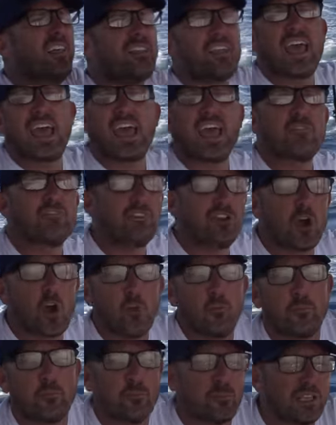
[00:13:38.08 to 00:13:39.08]
that have
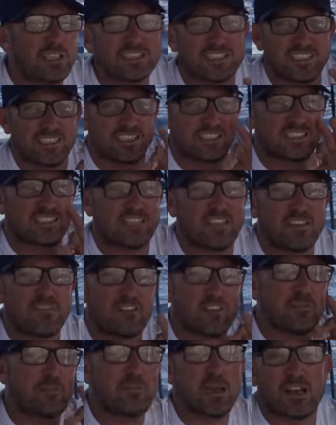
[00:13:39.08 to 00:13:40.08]
no business
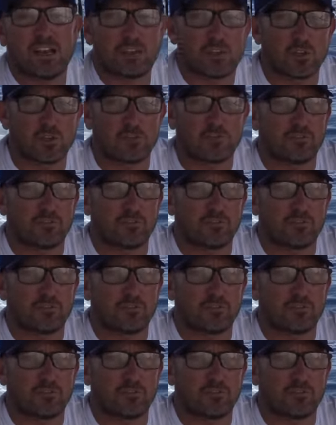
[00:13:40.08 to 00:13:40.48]
giving medical